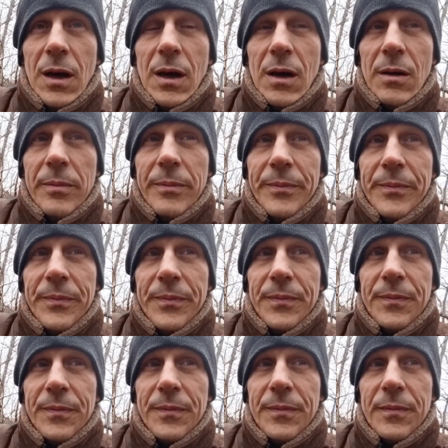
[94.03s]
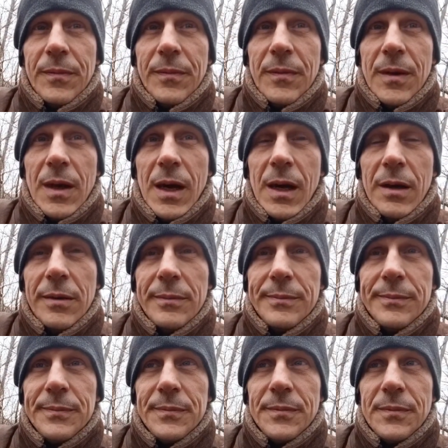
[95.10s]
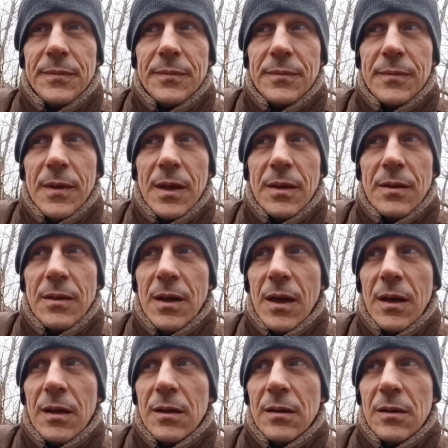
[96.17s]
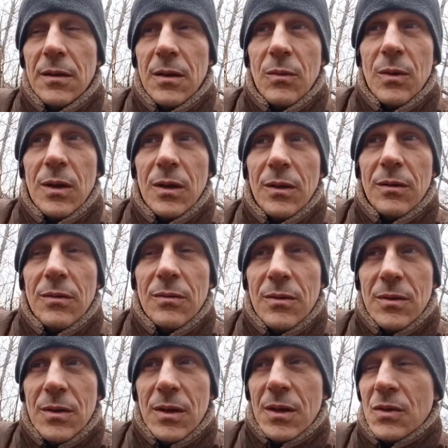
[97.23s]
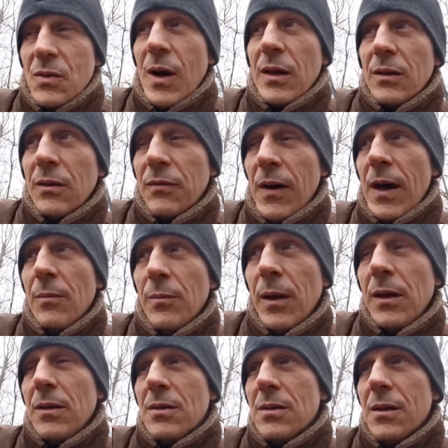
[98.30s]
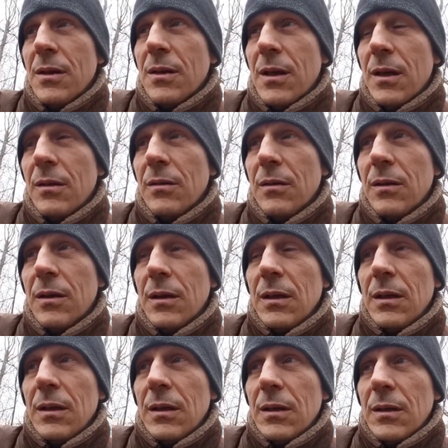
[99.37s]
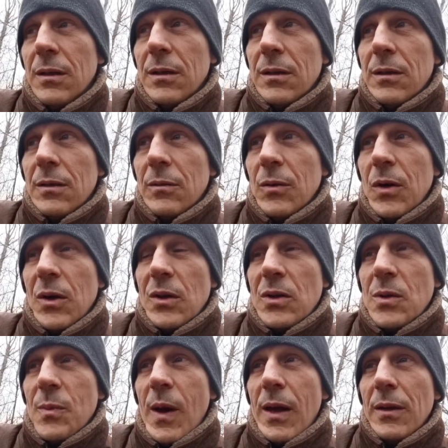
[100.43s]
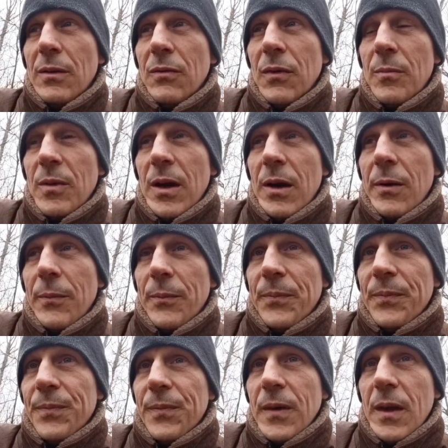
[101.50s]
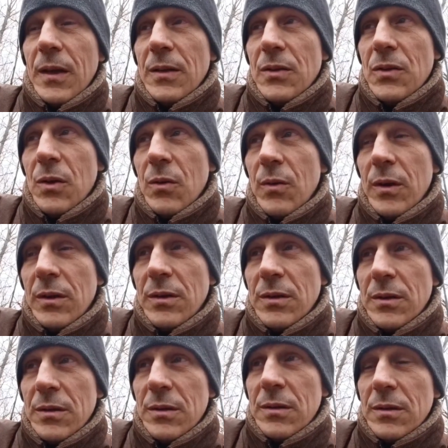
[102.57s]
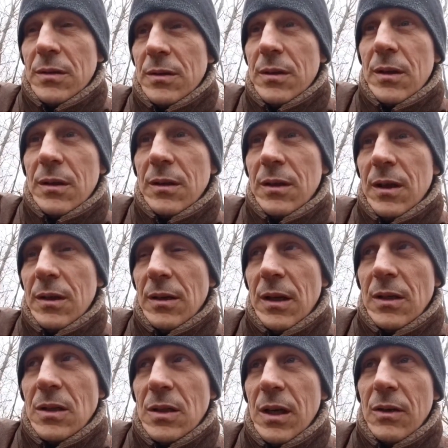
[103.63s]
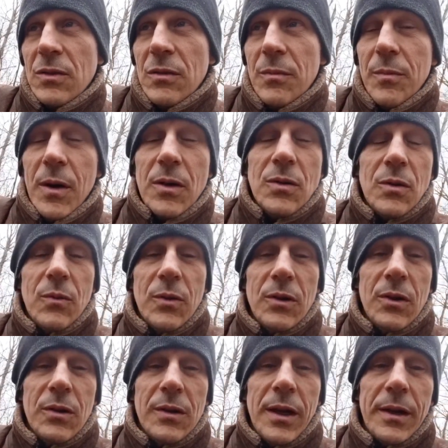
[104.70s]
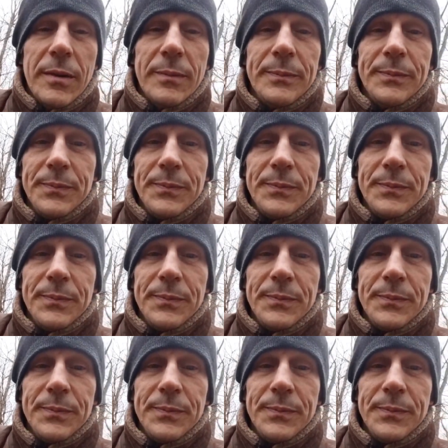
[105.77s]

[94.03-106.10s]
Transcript: Um, yeah, and uh, then we could attract a fan base, and then we could expand from there and show what the next stage of the project would look like.